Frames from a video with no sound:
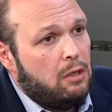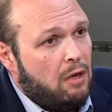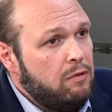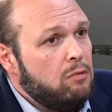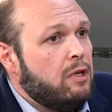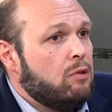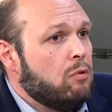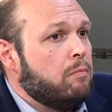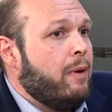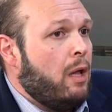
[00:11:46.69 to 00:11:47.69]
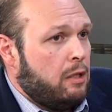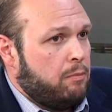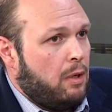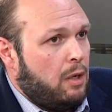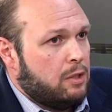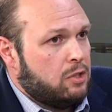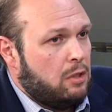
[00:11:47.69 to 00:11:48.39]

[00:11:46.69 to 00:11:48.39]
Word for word: you have to do that through the ballot box.